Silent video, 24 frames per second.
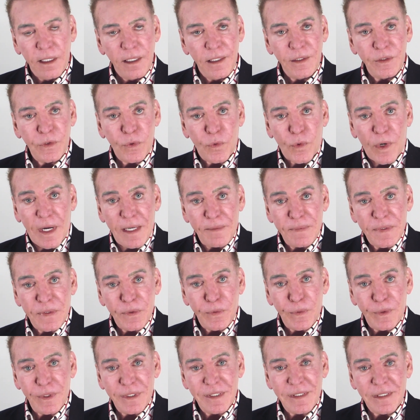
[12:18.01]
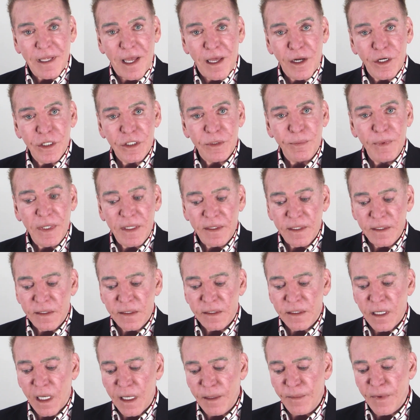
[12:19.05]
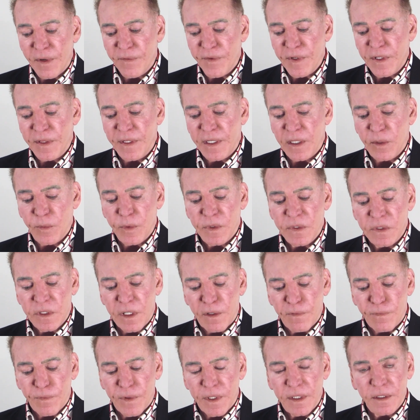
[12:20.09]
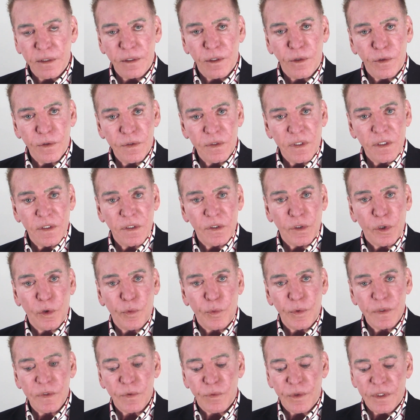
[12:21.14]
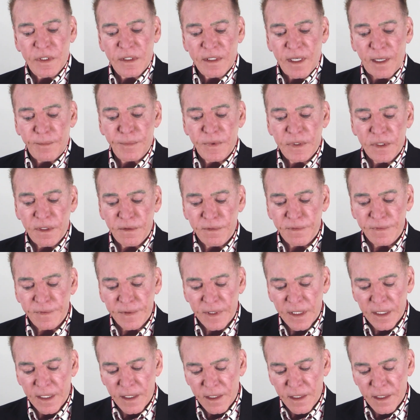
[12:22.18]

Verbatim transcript: And to her absolute astonishment, this time everything was different. Her sister was receptive.